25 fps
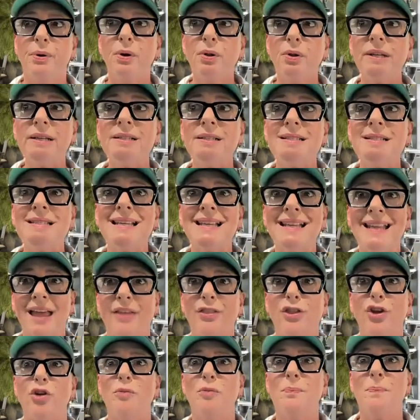pulling
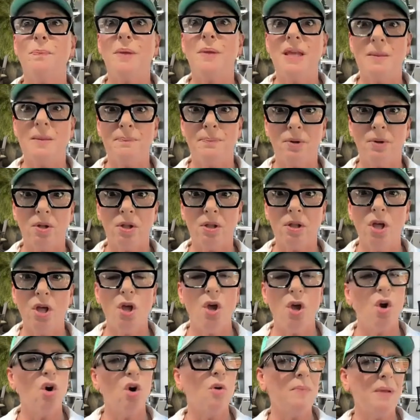together people
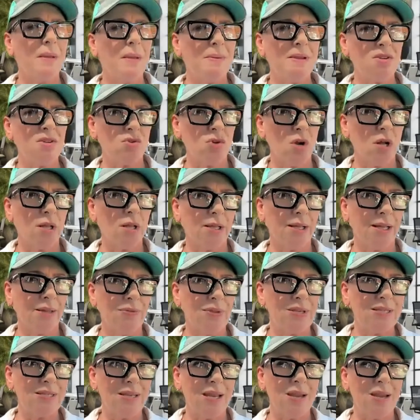who may be struggling in
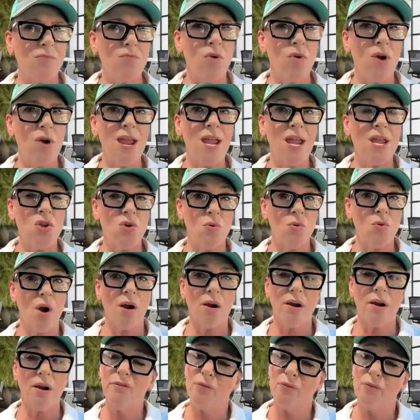the same way you
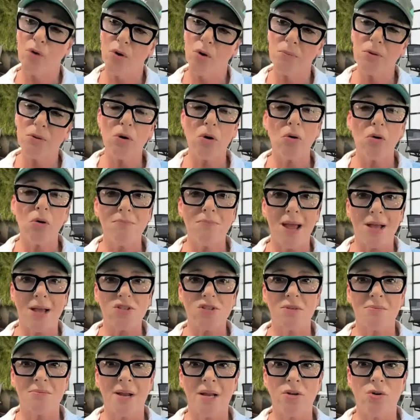are and form your own
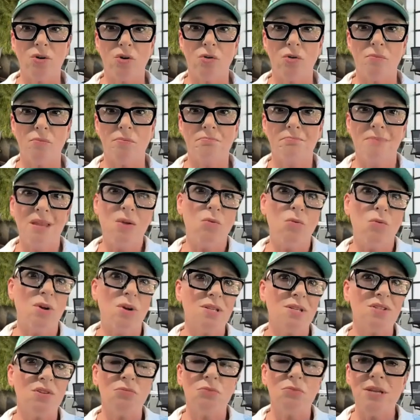mastermind group. Meet
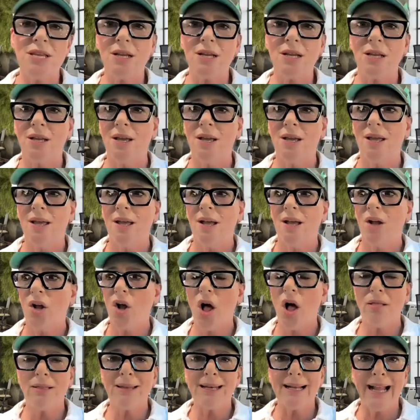once a week,
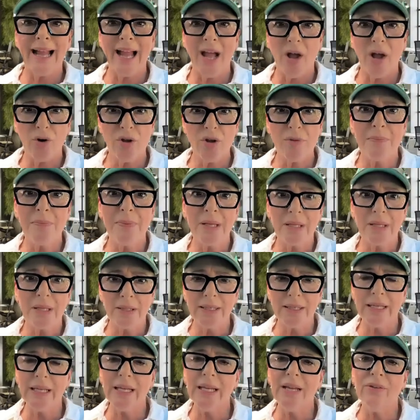call it
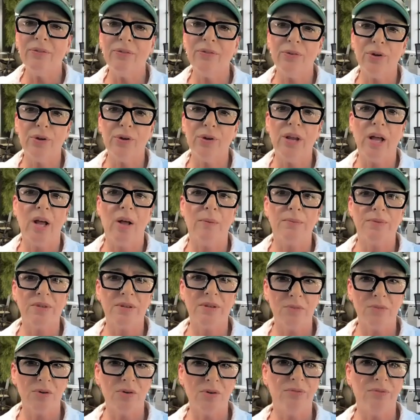accountability for you to help to
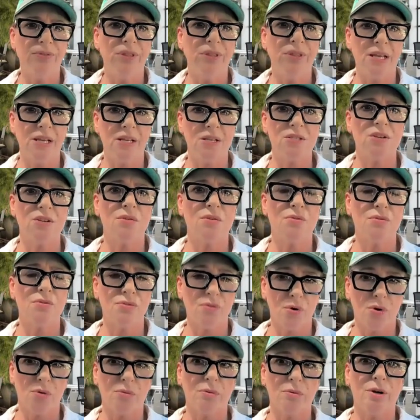move things
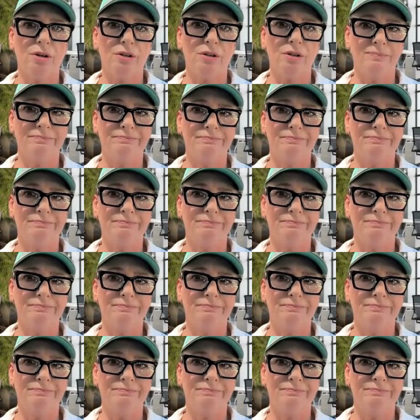forward.